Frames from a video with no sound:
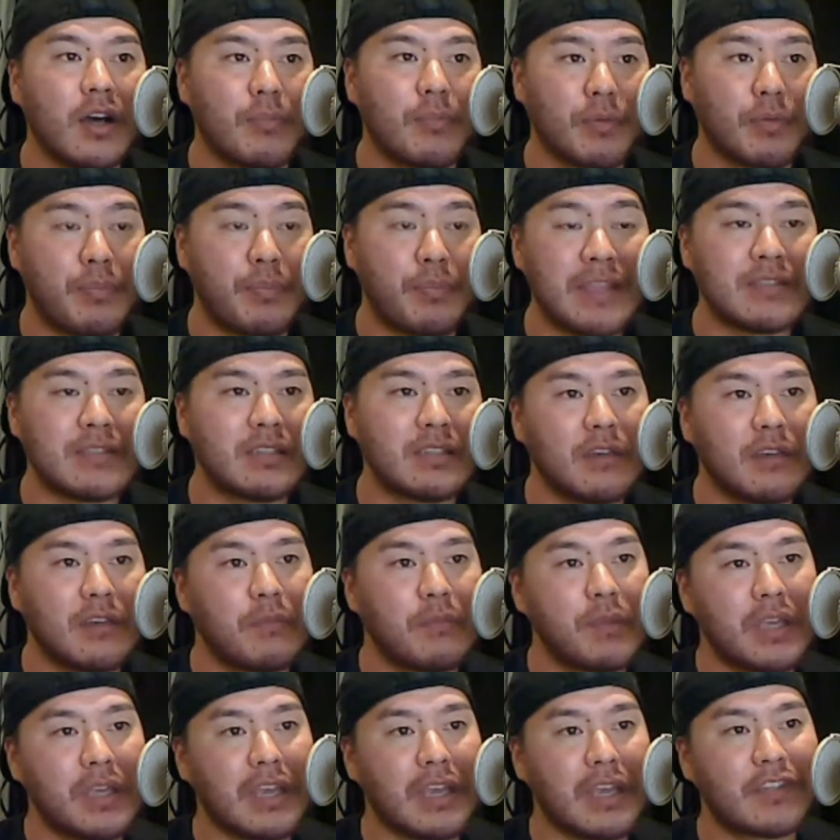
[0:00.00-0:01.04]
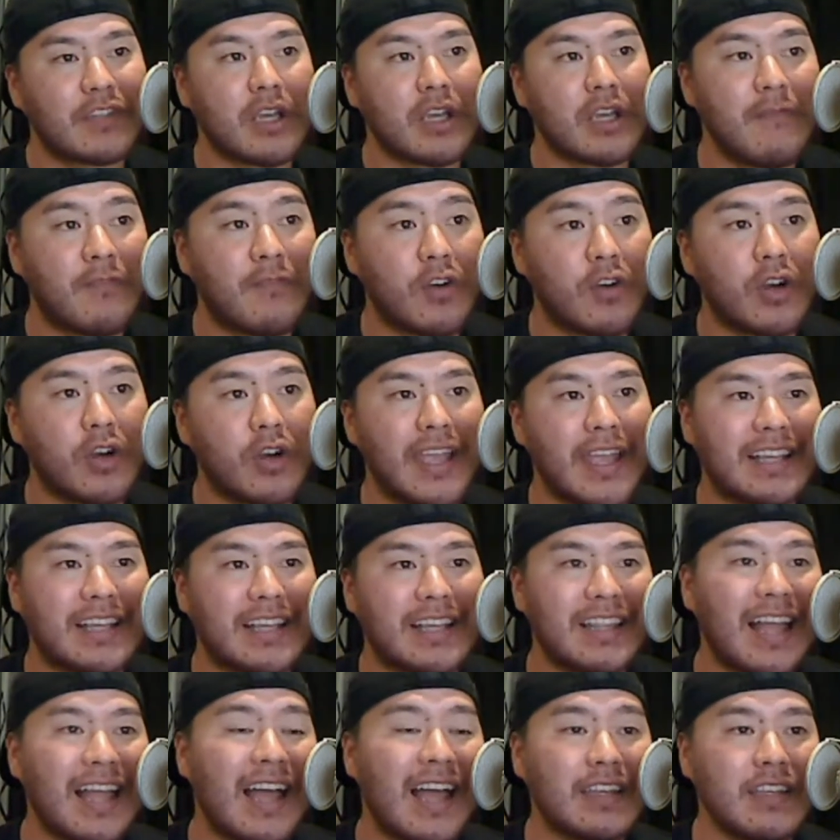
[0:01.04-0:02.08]
propensity of being able to convert a
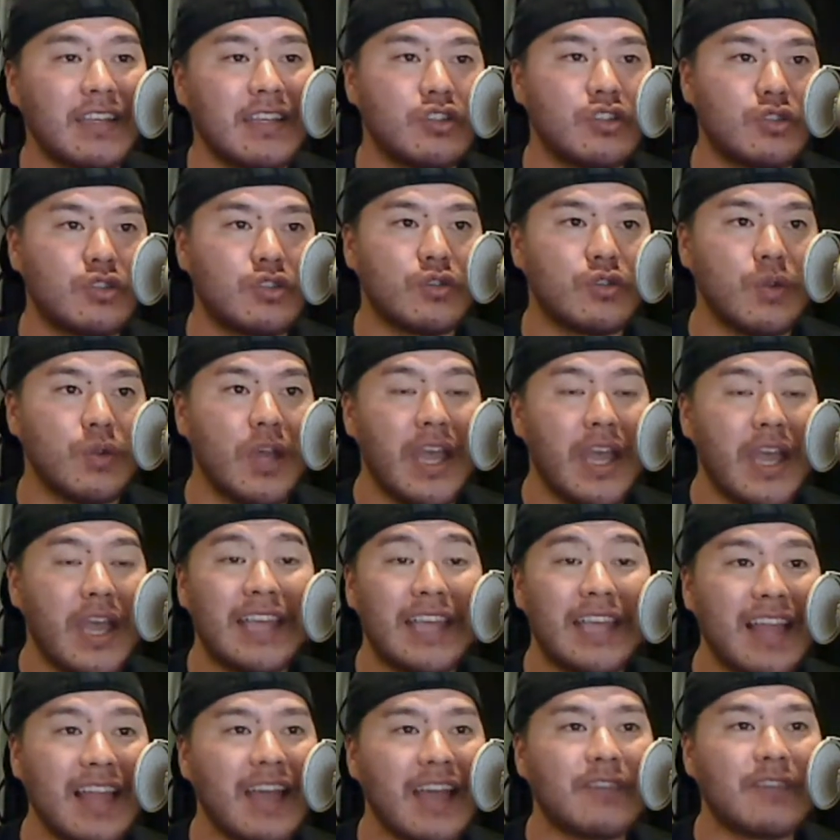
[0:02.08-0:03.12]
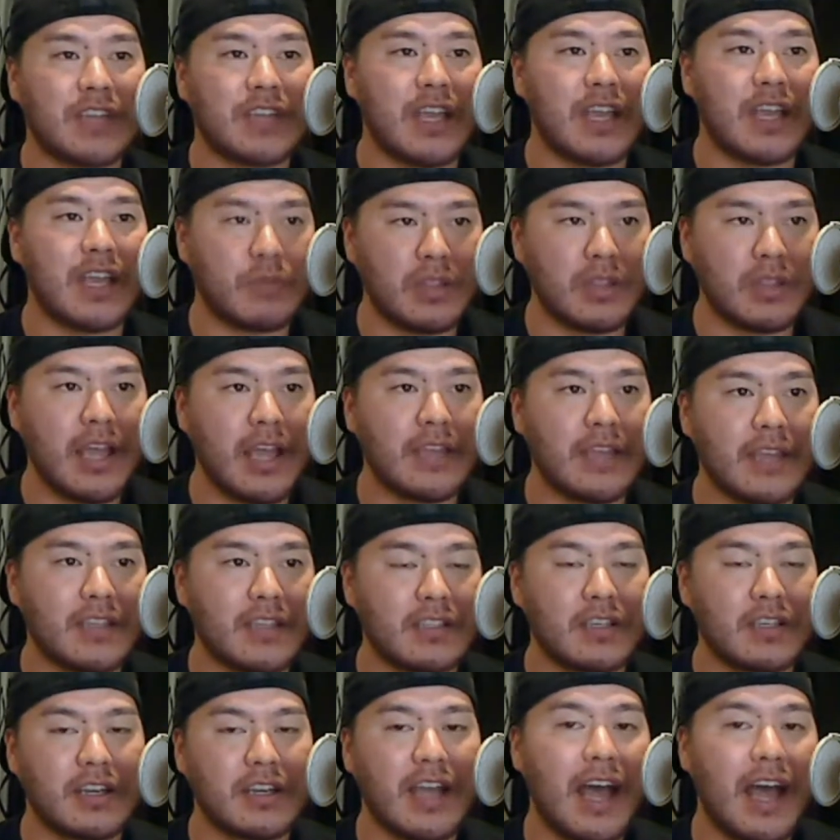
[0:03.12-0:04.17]
client into a lifetime client
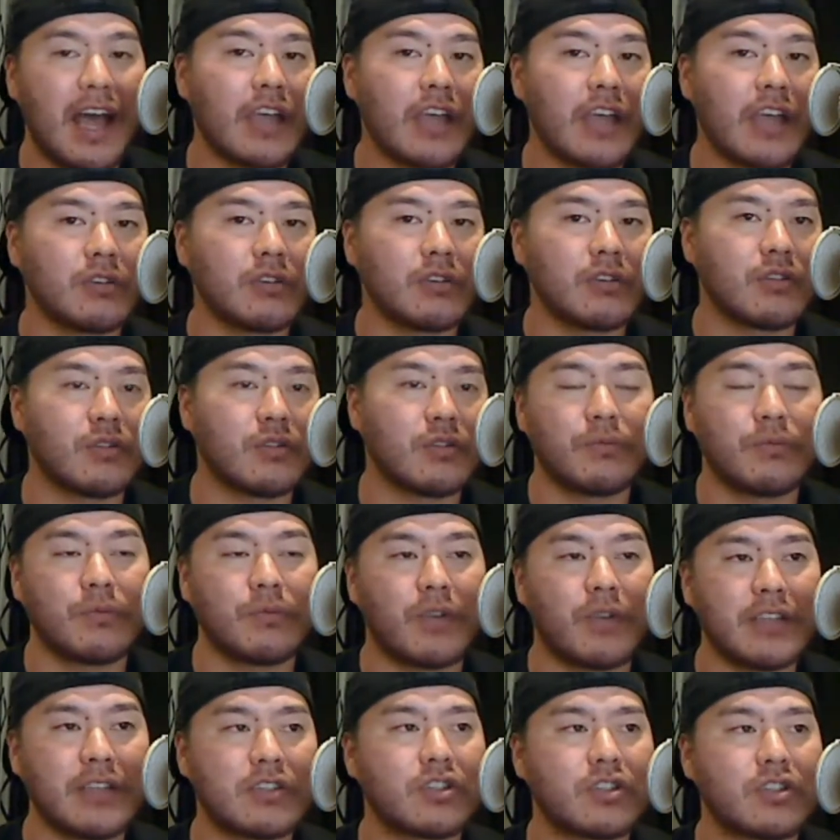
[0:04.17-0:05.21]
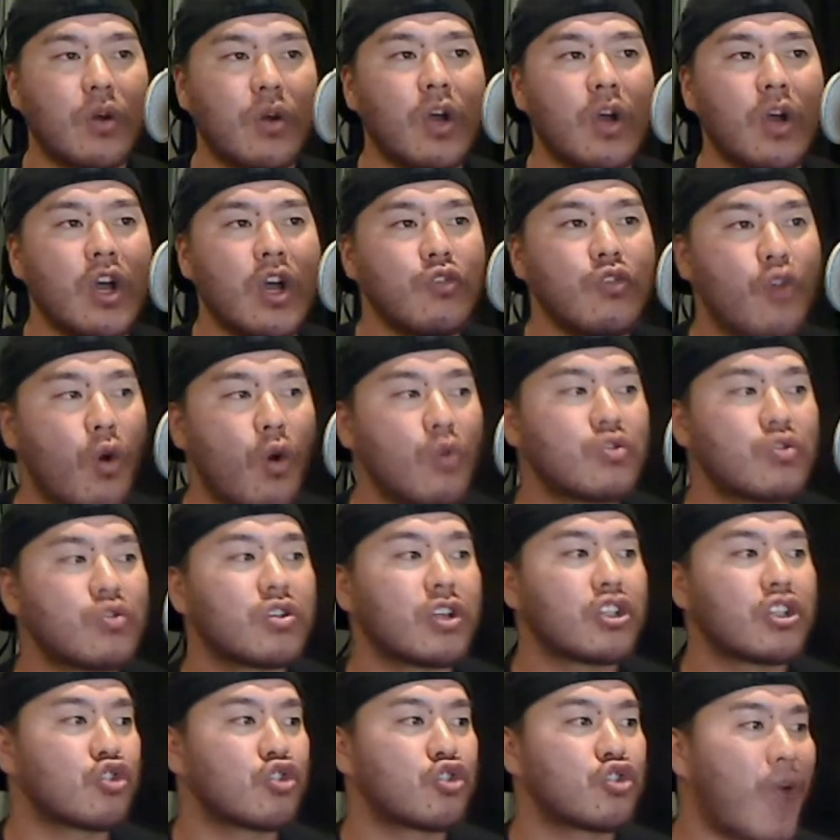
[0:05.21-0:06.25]
that's going to hire you, right? So those
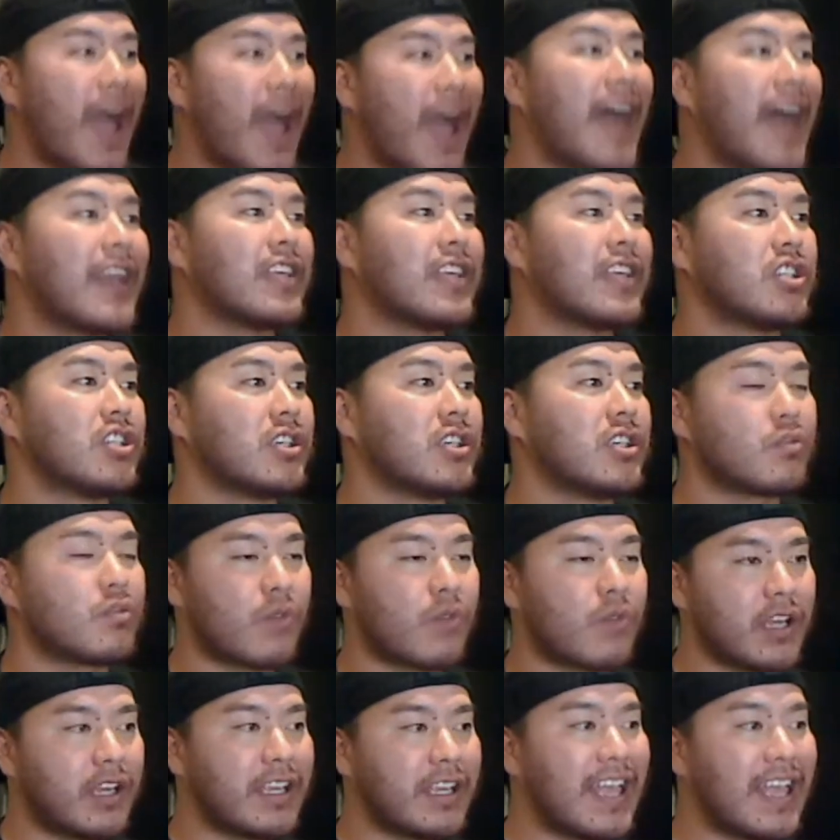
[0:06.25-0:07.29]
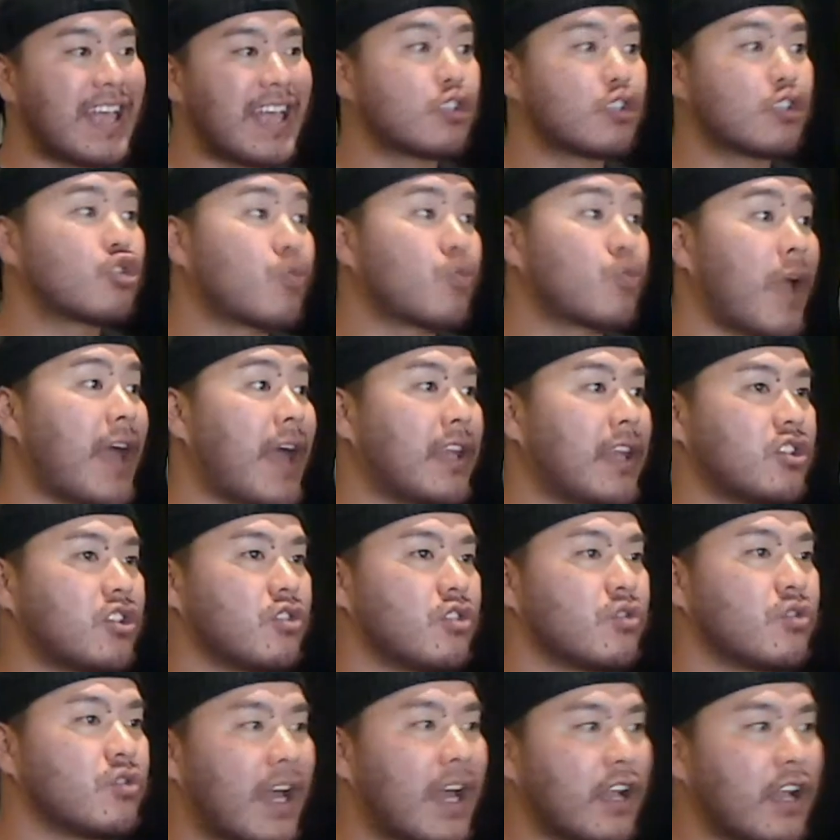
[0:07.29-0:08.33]
are strategies, right? Again, strategy.
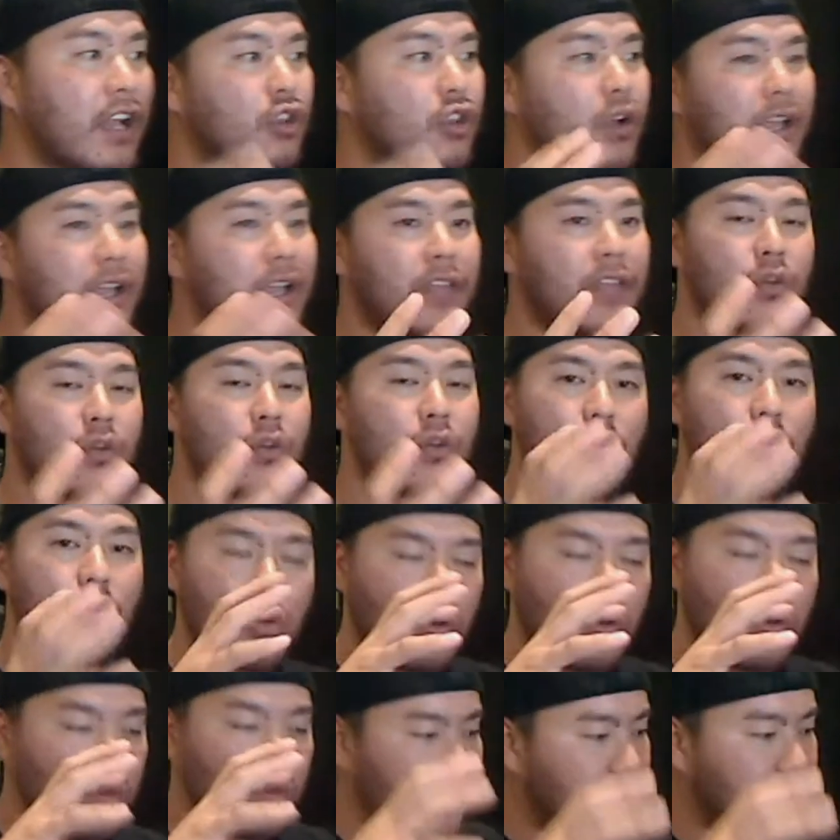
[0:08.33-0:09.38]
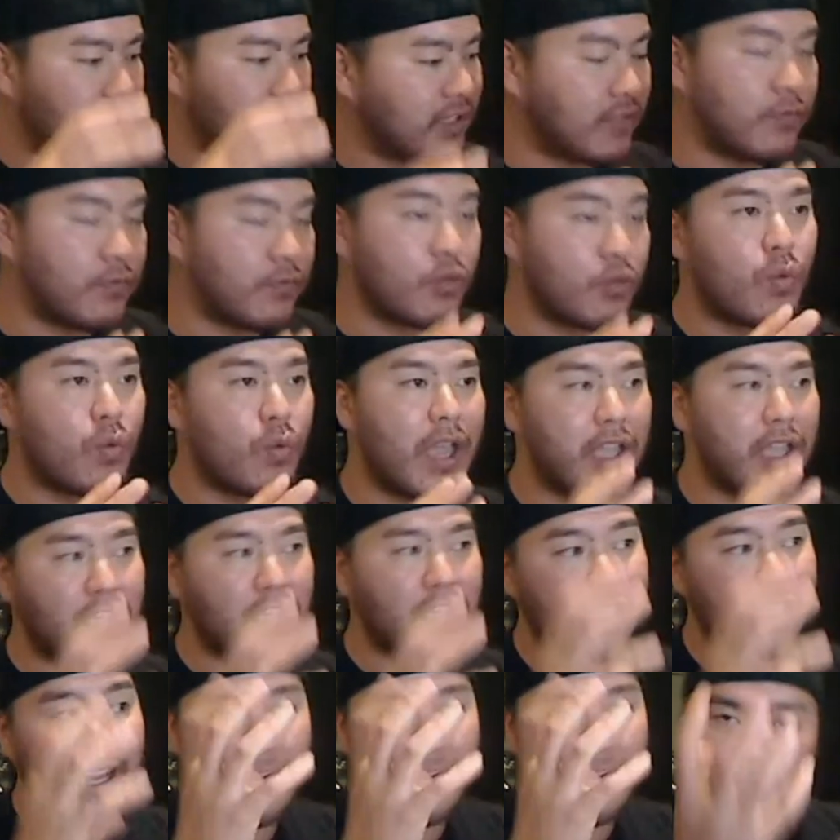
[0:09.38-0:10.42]
You got to look at the world in a different way.
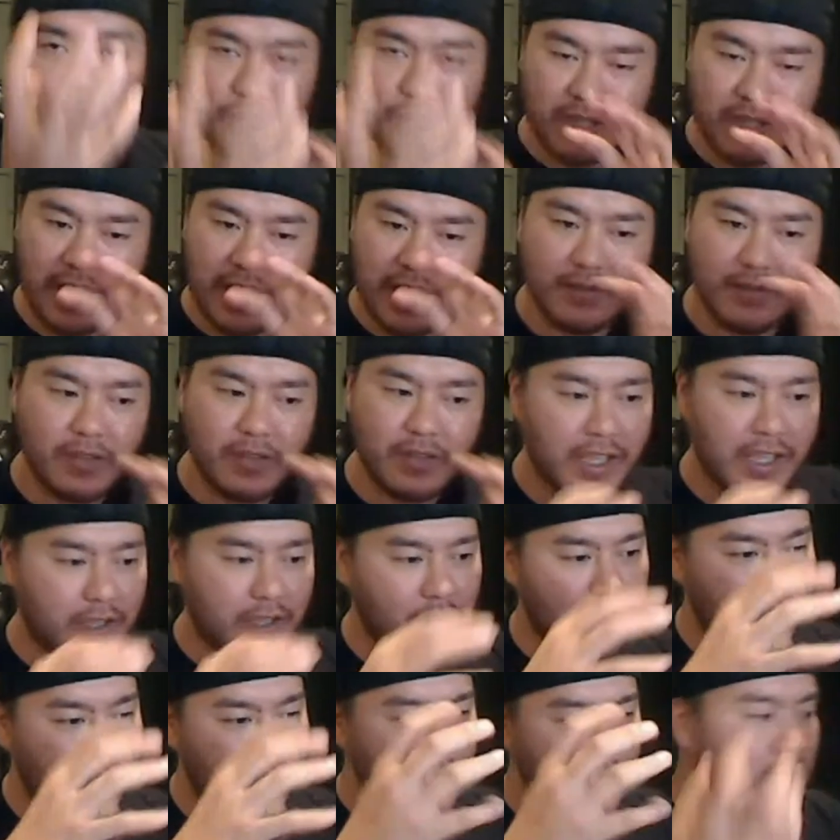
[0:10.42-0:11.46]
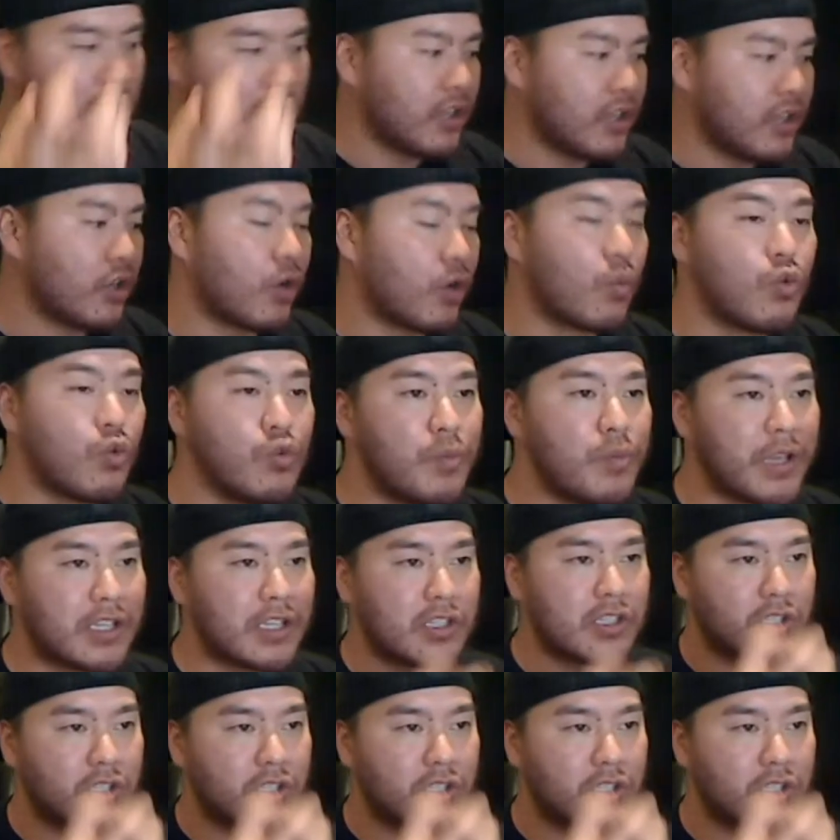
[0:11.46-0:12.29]
You got to kind of like a Rubik's